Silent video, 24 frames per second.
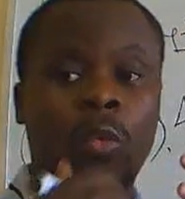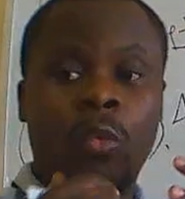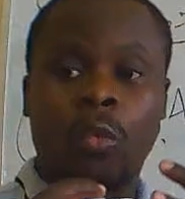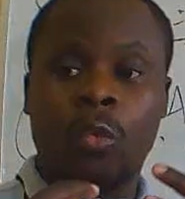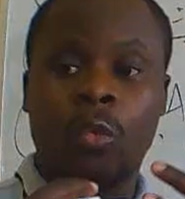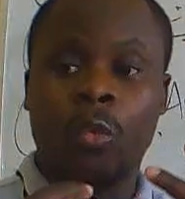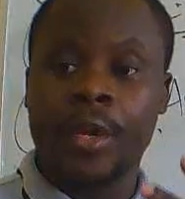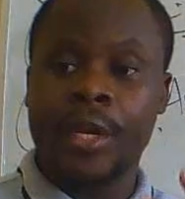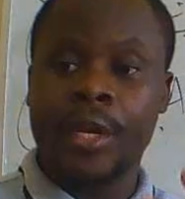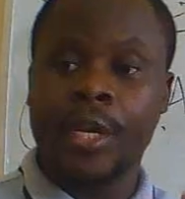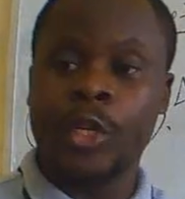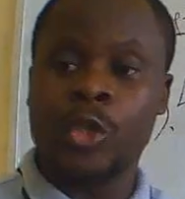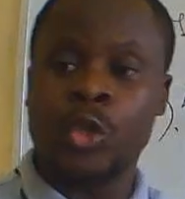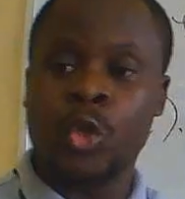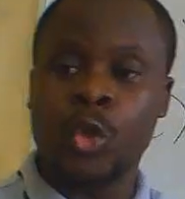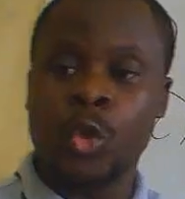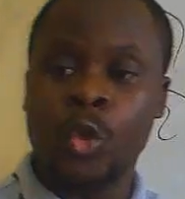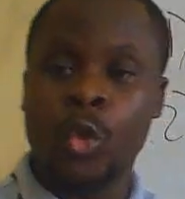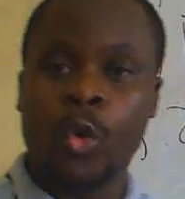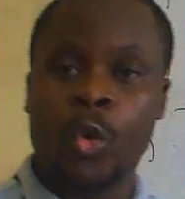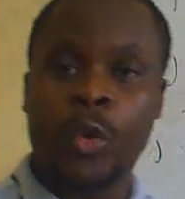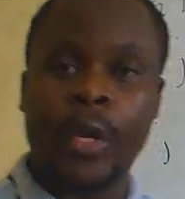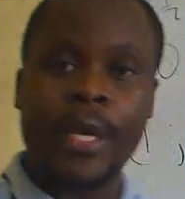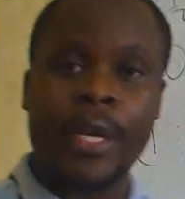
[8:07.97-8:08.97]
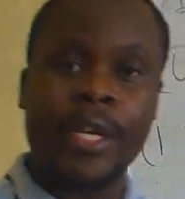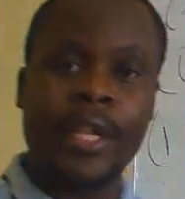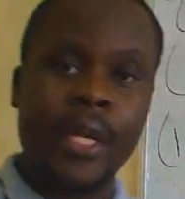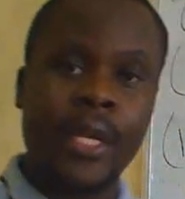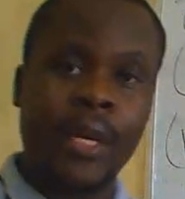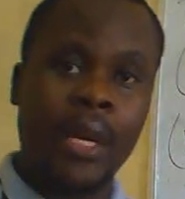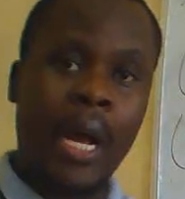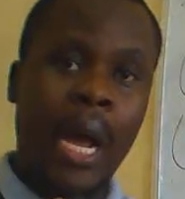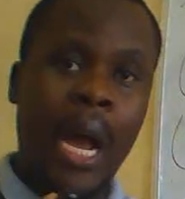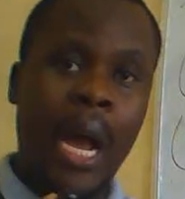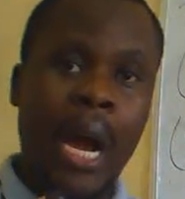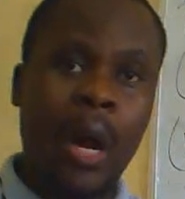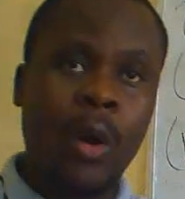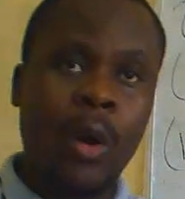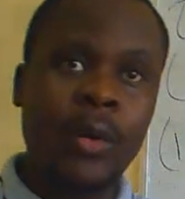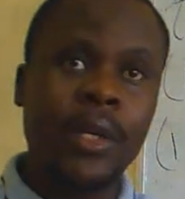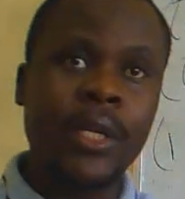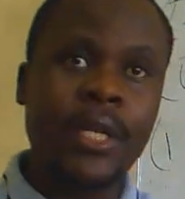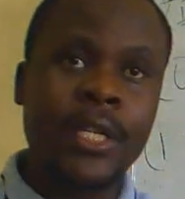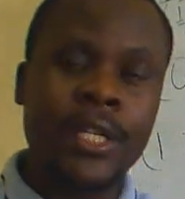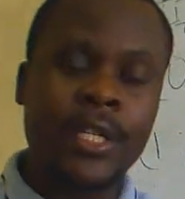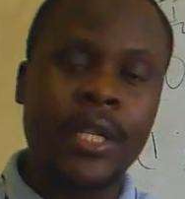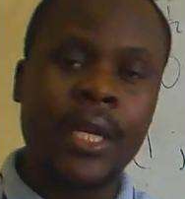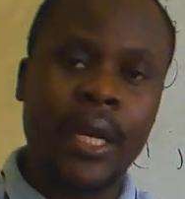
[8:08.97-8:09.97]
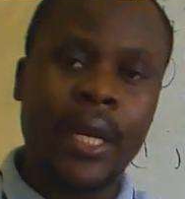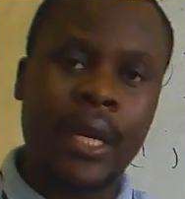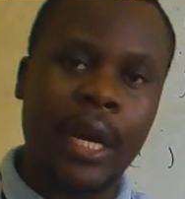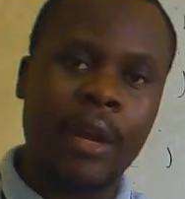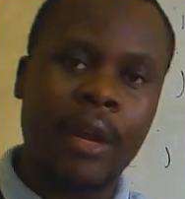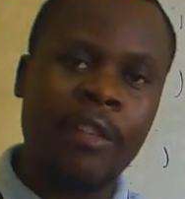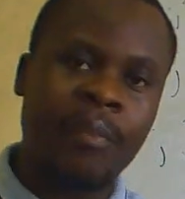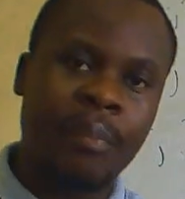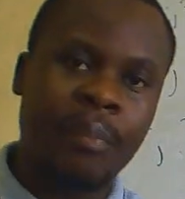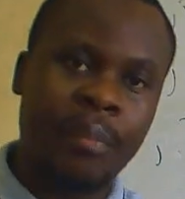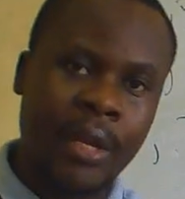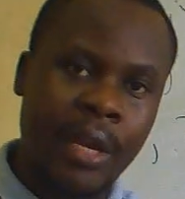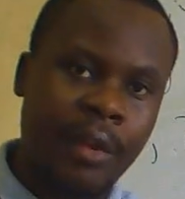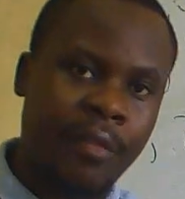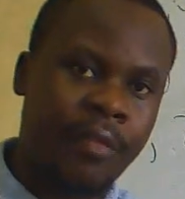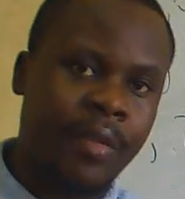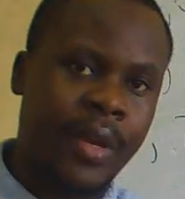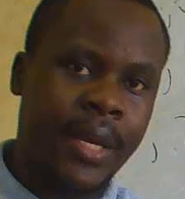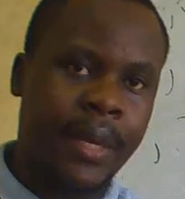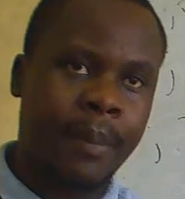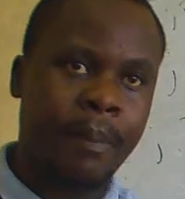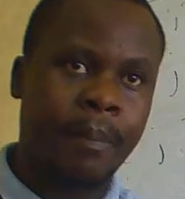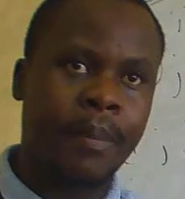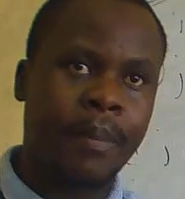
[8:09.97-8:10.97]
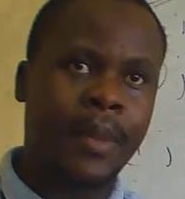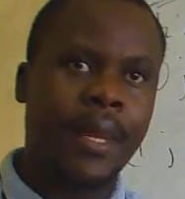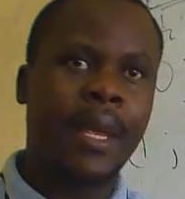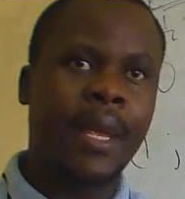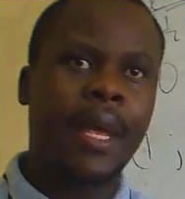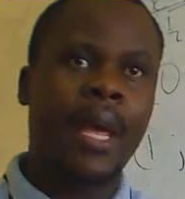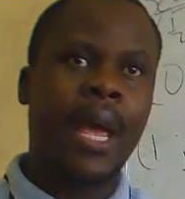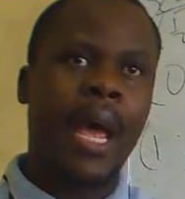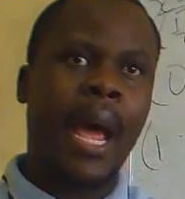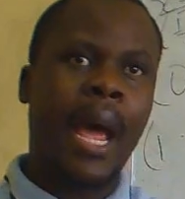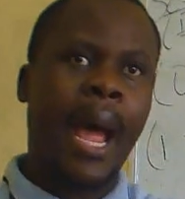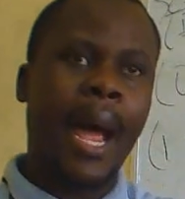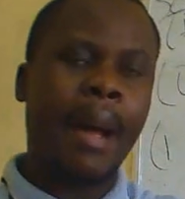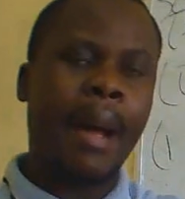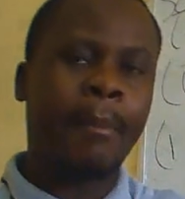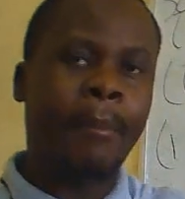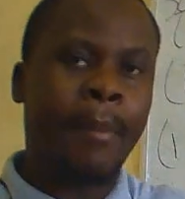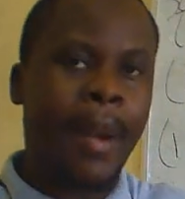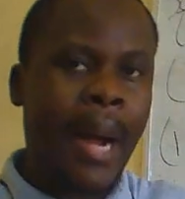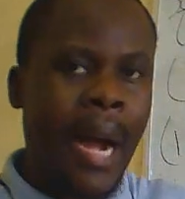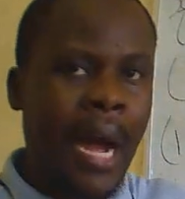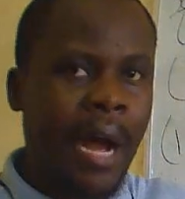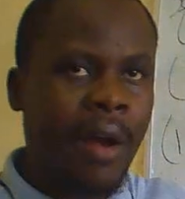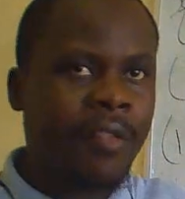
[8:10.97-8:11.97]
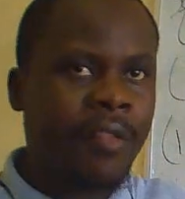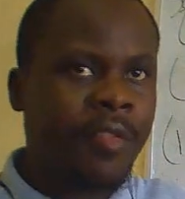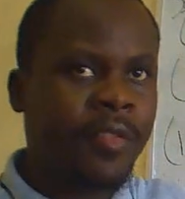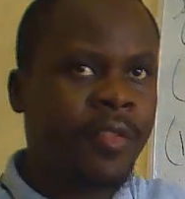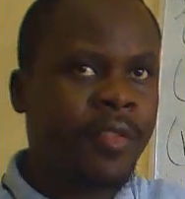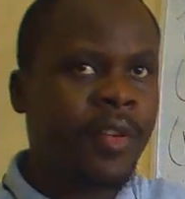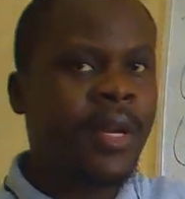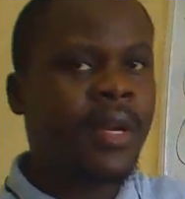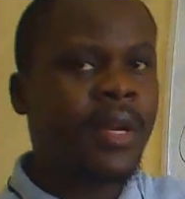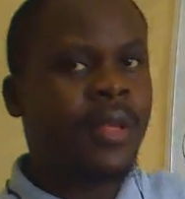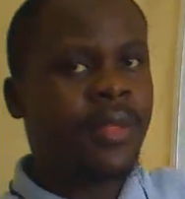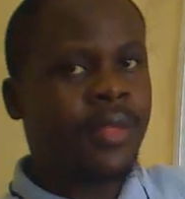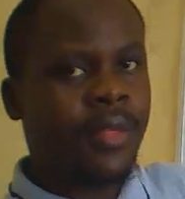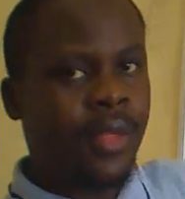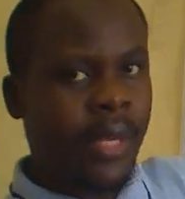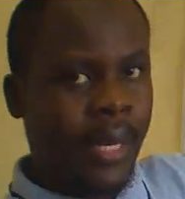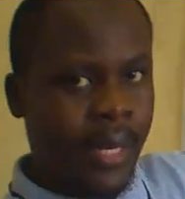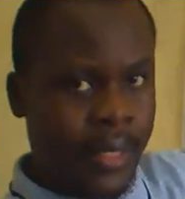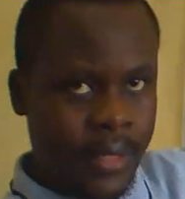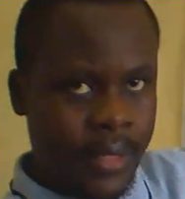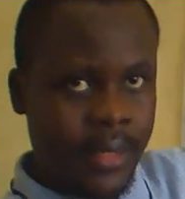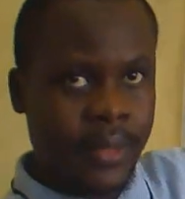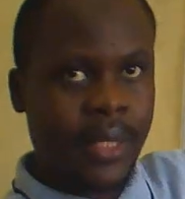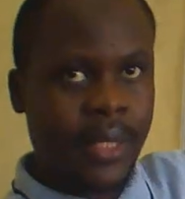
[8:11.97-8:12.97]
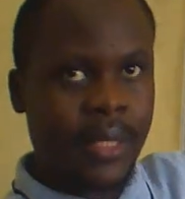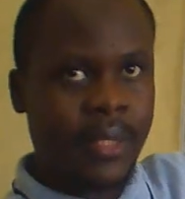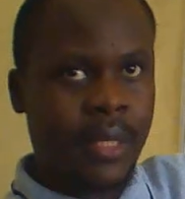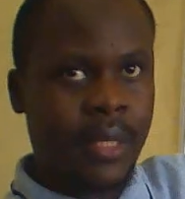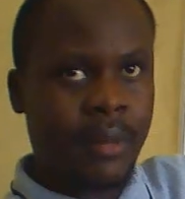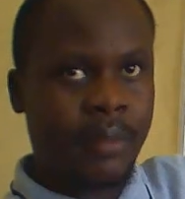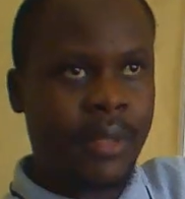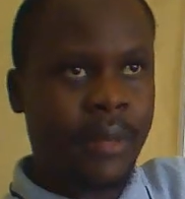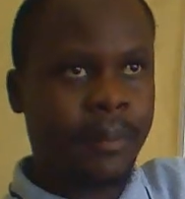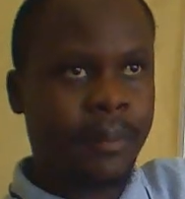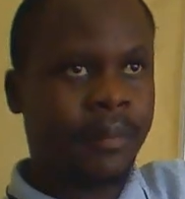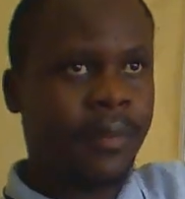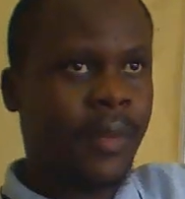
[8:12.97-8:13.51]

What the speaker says: We need to look at how is the graph behaving above the x-intercept.